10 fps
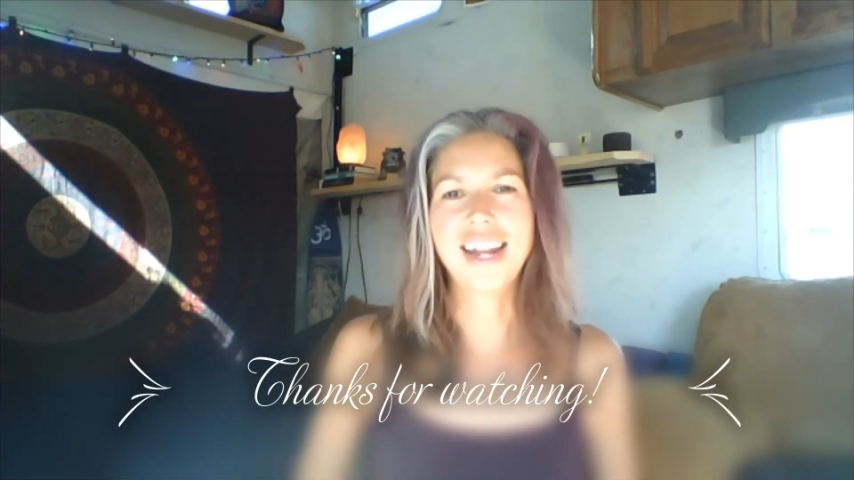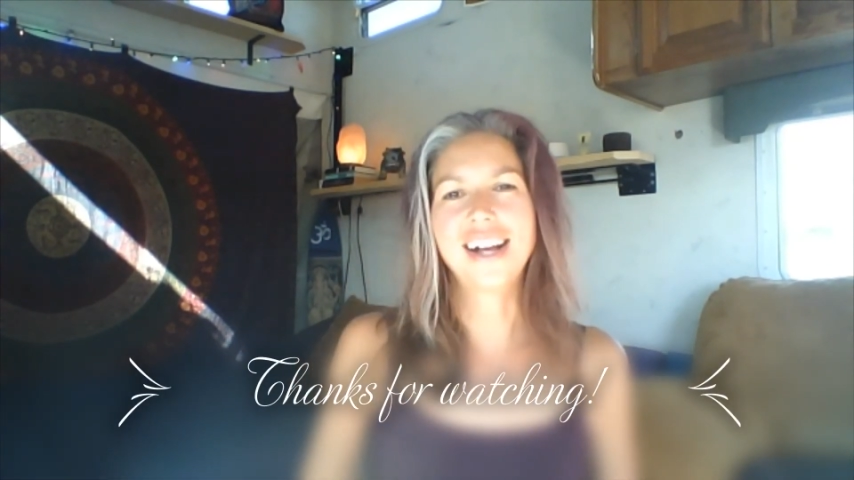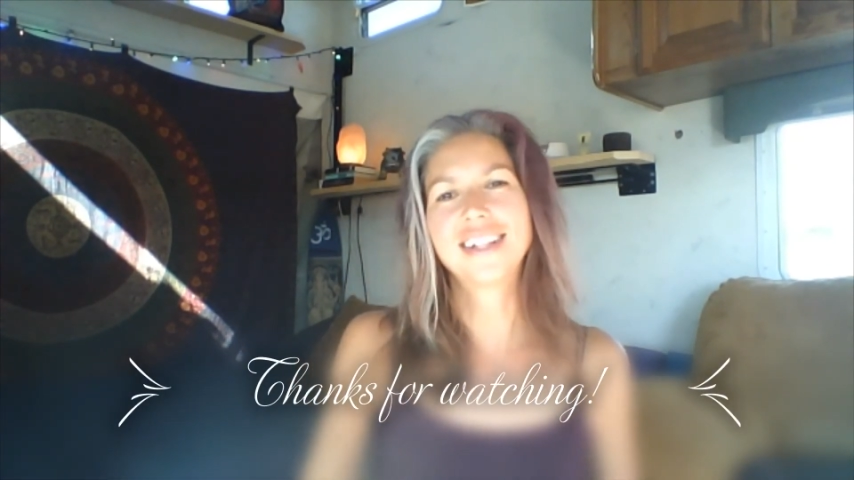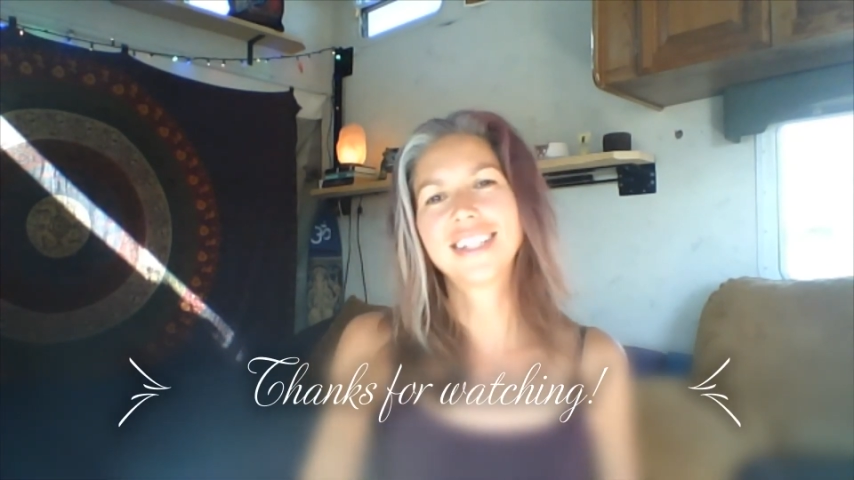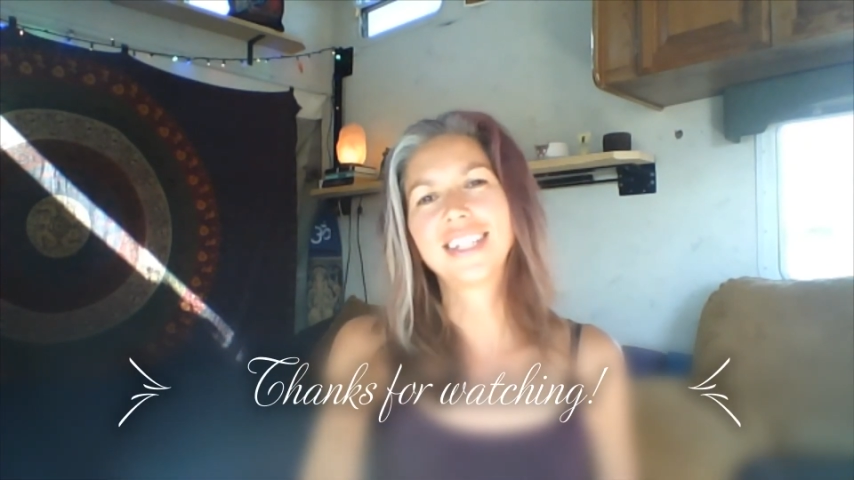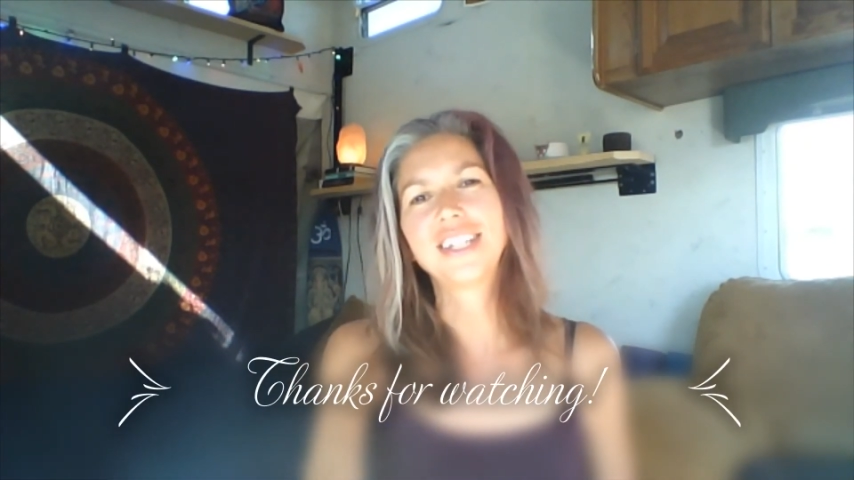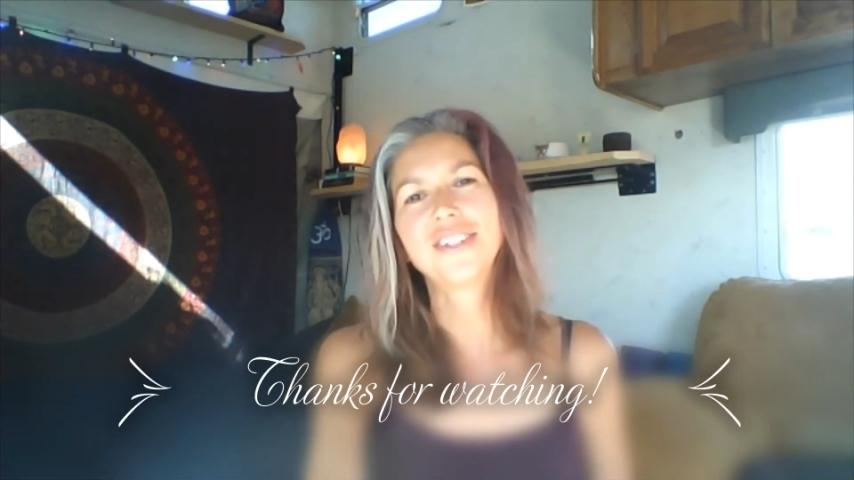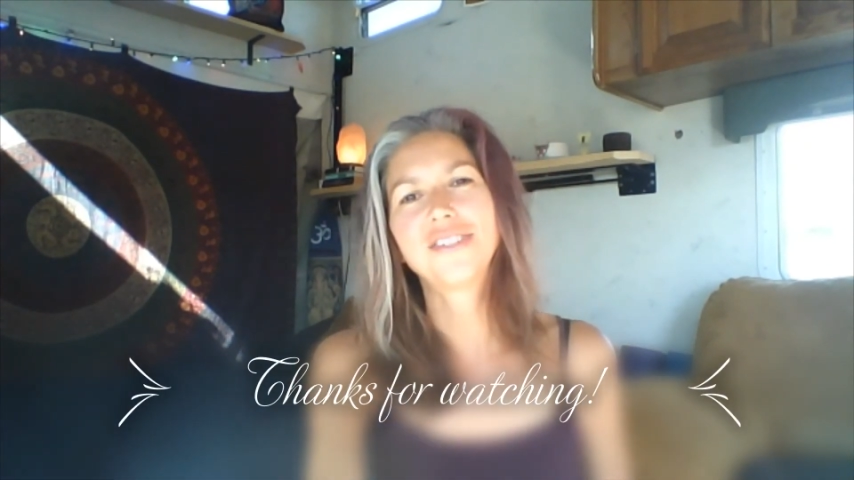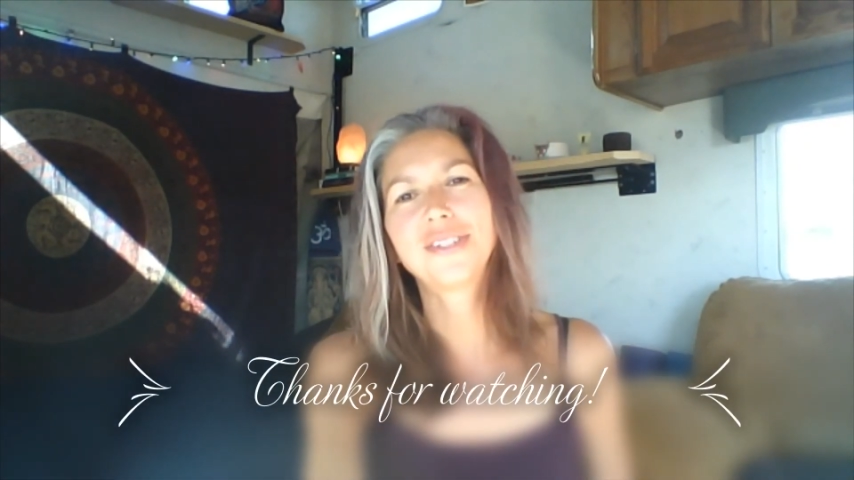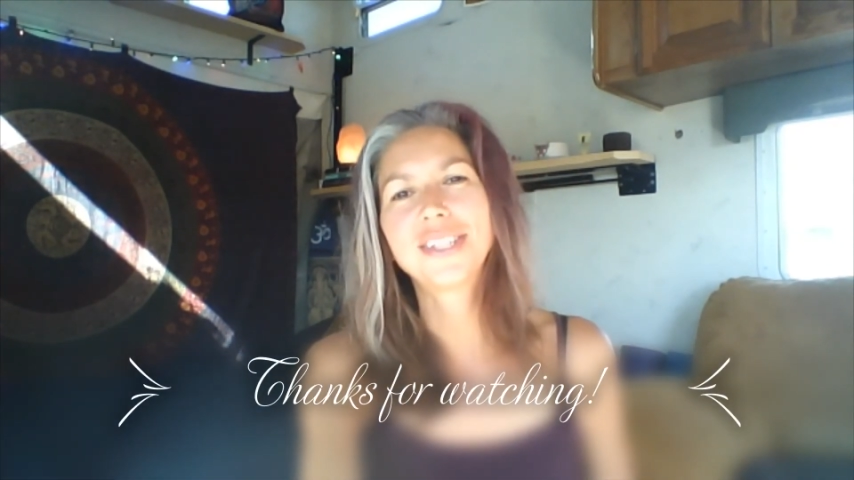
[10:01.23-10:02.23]
I'll see
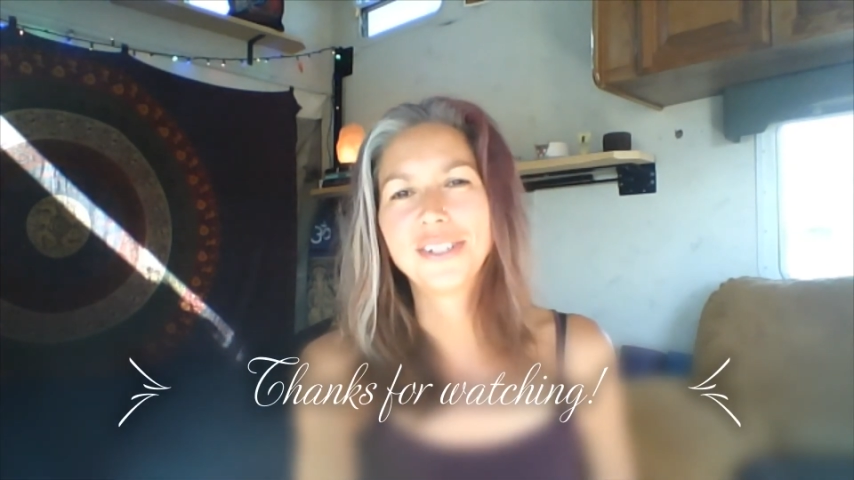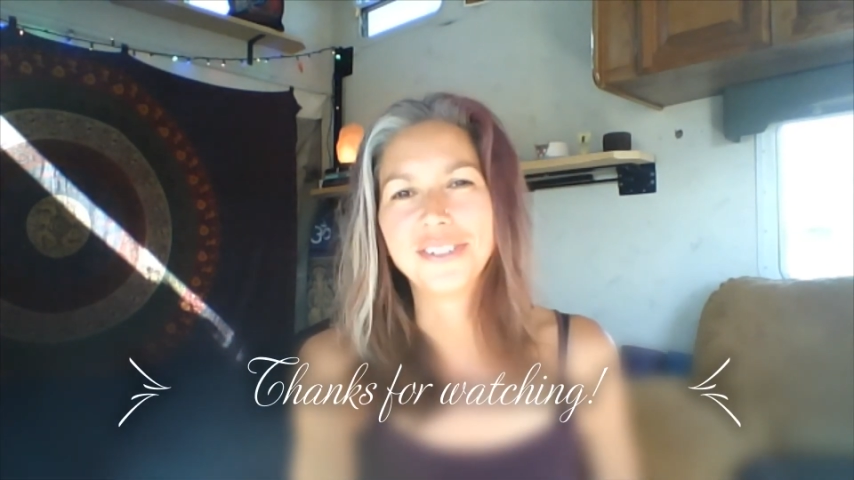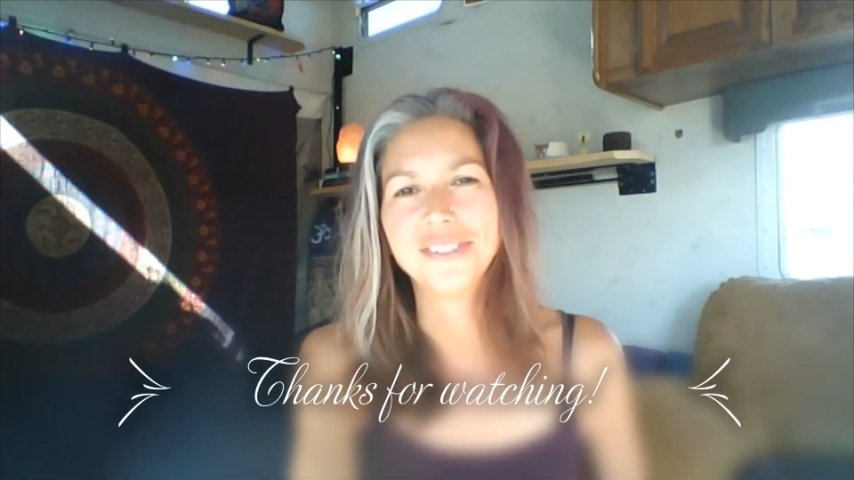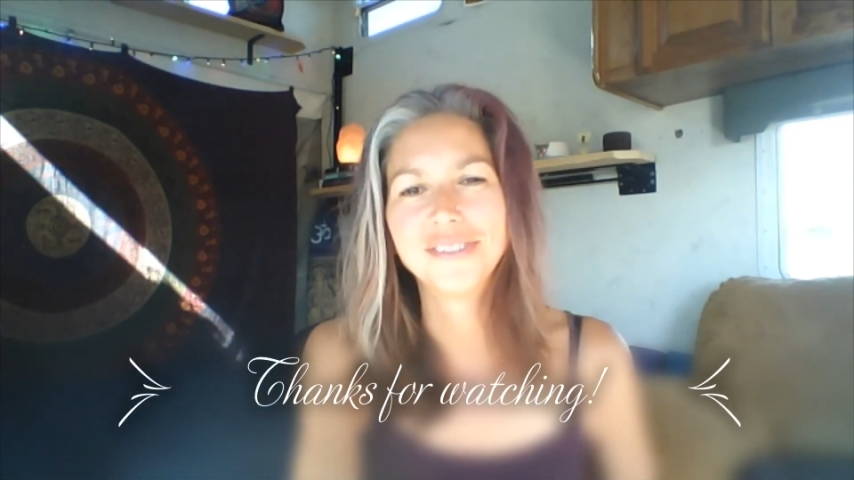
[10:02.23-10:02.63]
you soon.